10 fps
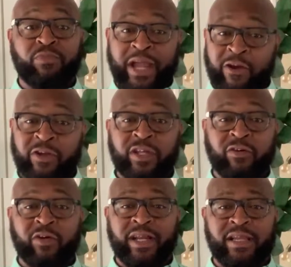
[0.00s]
repairing your
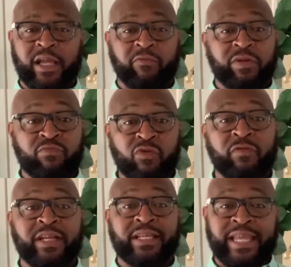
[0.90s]
credit and
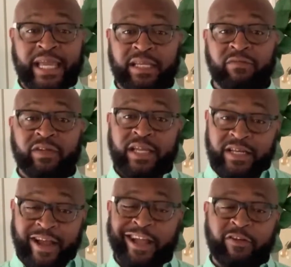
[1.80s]
removing negative,
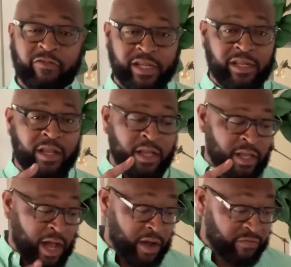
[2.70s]
inaccurate,
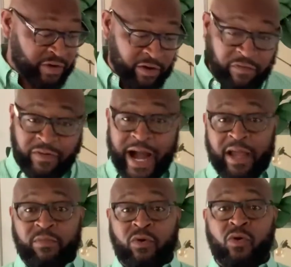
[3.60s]

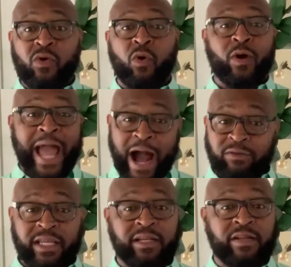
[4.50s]
unverifiable, or
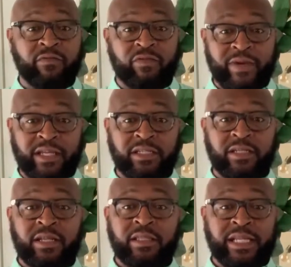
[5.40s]
outdated
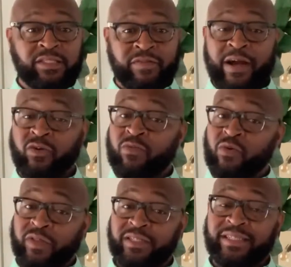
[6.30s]
information that's found on
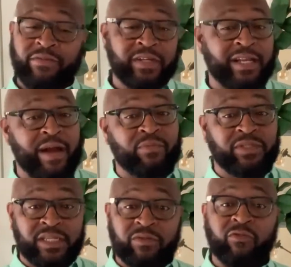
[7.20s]
more than 79%
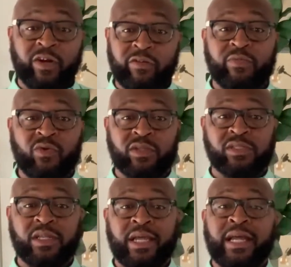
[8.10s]
of credit
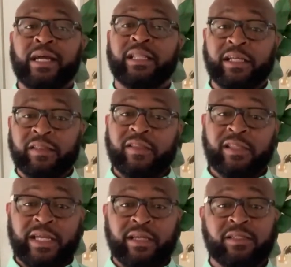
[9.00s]
reports, click the
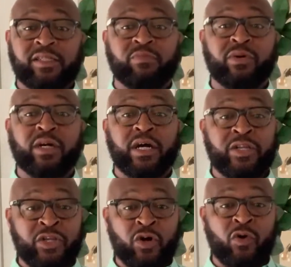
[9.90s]
link to book
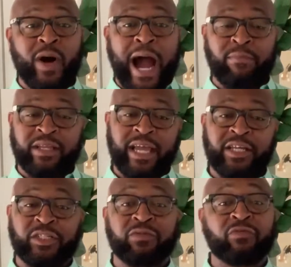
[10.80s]
a no
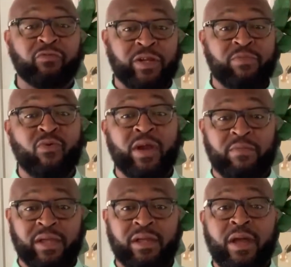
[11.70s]
obligation free
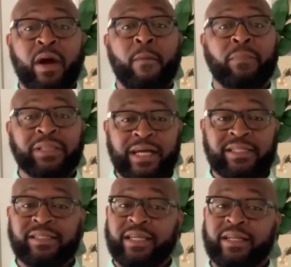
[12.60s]
appointment,
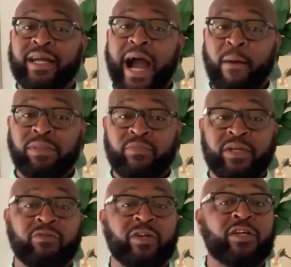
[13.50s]
plus get a
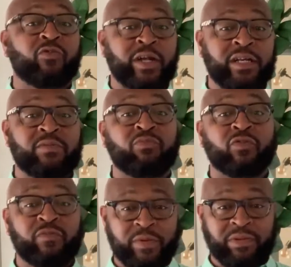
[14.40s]
complimentary credit
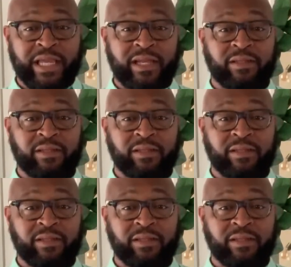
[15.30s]
improvement plan.